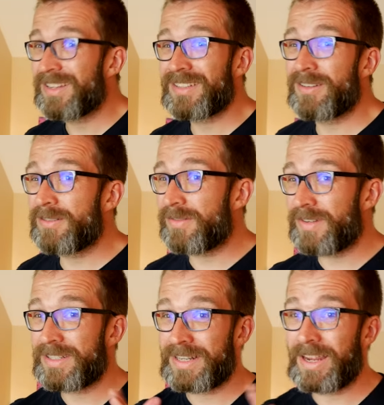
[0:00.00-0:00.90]
There's loads of
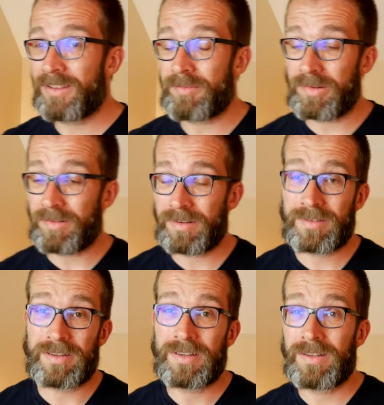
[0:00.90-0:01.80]
things to get out of the
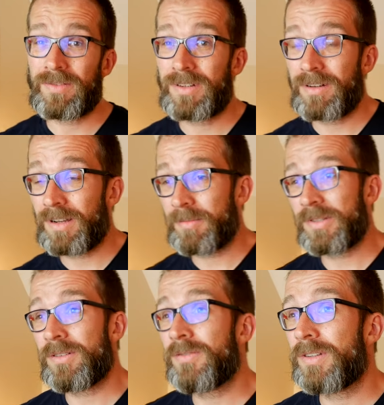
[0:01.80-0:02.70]
box and get video
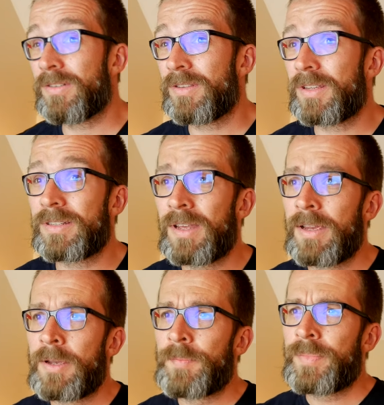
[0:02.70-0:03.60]
clips of and other things.
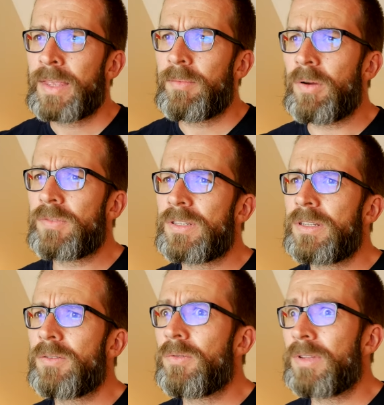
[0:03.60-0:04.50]
But
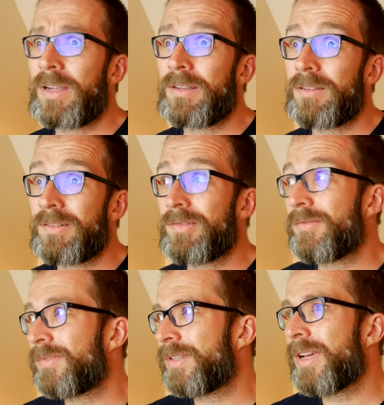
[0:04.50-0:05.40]
obviously all that
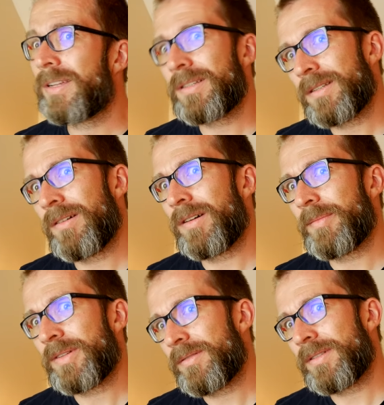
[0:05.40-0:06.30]
sort of takes
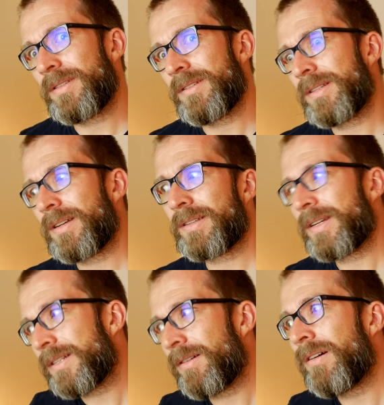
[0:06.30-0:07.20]
time. All this is going to
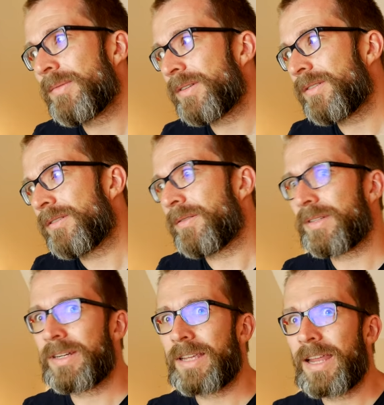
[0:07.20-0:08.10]
take time to do. It
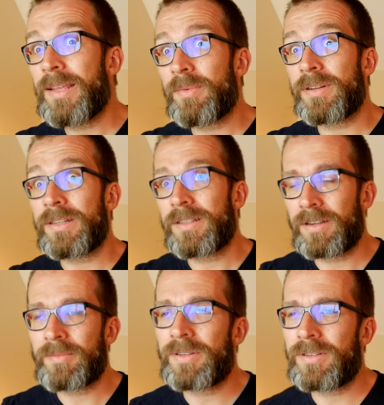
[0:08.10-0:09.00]
take anybody
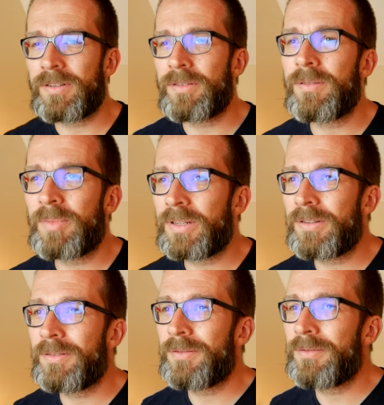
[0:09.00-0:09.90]
time to do, but
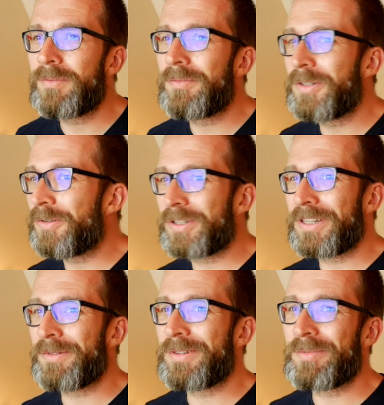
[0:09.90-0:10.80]
you
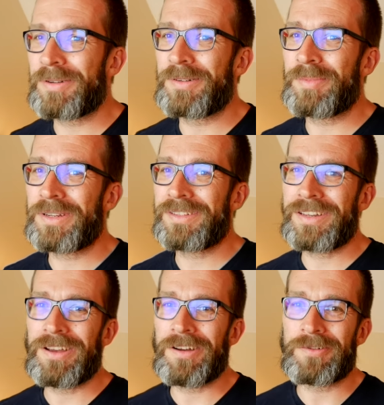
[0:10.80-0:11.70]
usually when you're building a
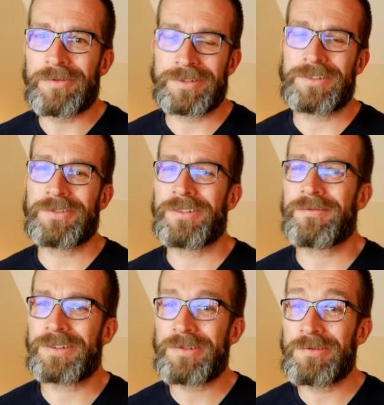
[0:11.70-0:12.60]
PC aren't also trying to
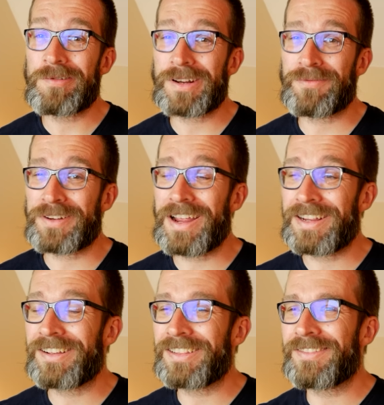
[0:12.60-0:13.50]
record every
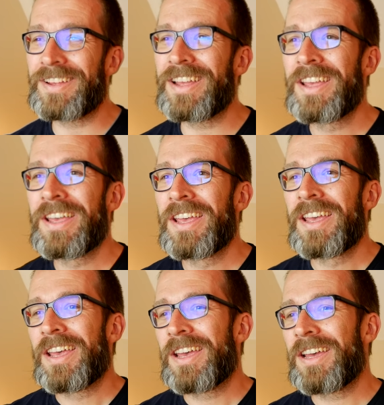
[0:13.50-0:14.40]
angle of it
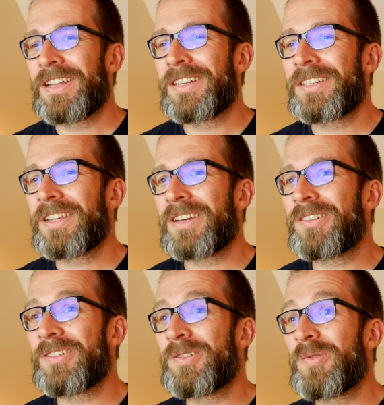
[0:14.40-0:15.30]
and get
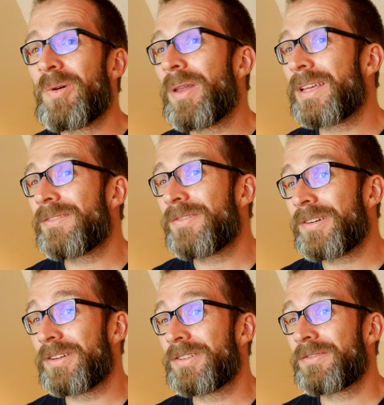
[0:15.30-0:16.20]
good quality
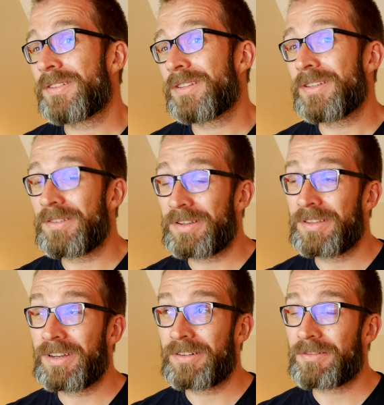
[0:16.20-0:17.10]
footage of it that you can
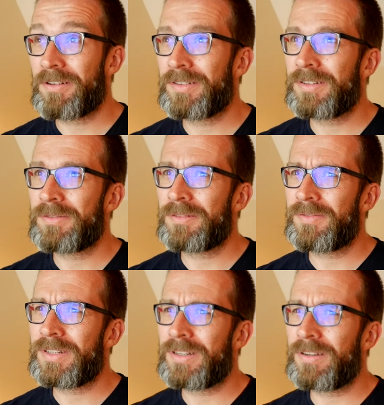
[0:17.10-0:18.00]
then craft into a
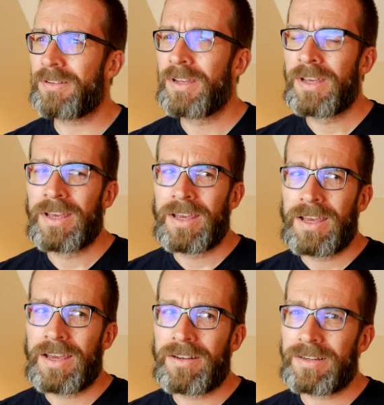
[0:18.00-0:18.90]
video.
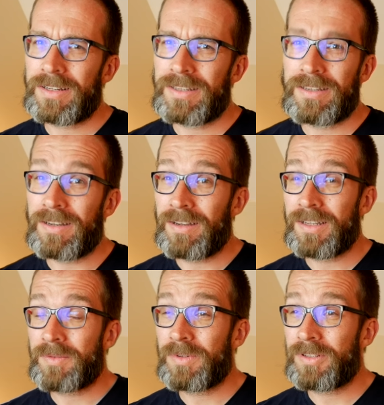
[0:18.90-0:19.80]
And like I said, the
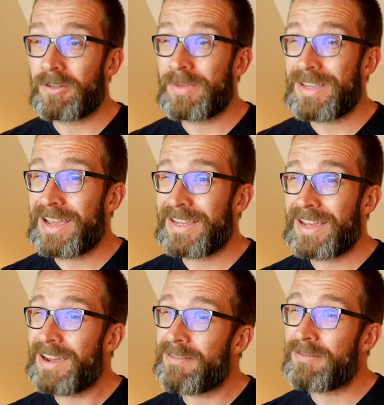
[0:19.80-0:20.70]
last one took me eight
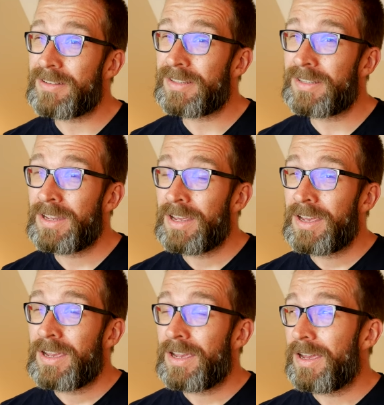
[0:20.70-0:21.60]
hours
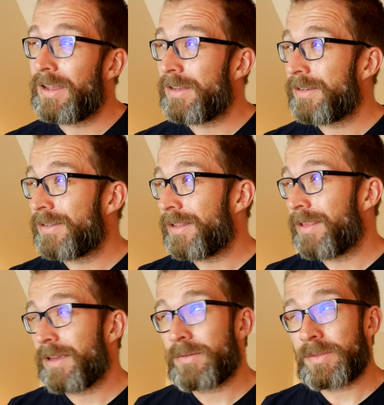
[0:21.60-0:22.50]
and
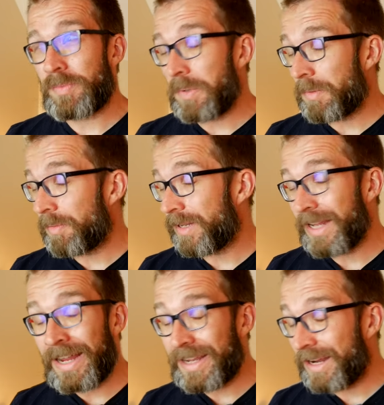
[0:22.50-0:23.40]
there was
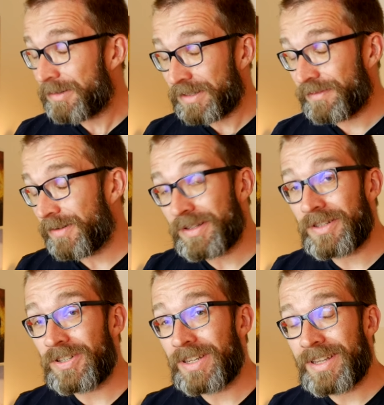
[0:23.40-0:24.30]
probably eight hours of
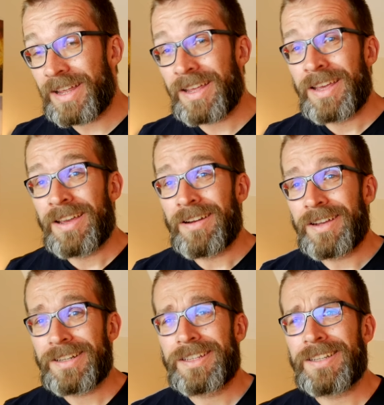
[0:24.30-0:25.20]
footage in that.
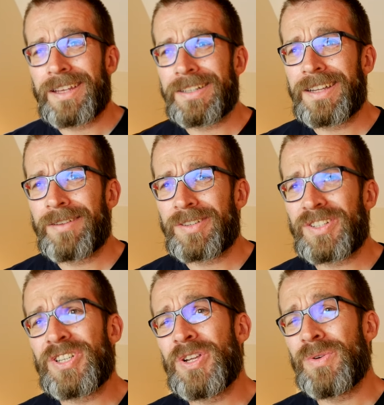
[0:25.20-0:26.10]
I edited that down to
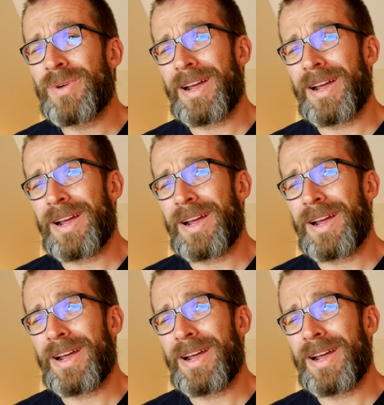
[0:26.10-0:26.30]
two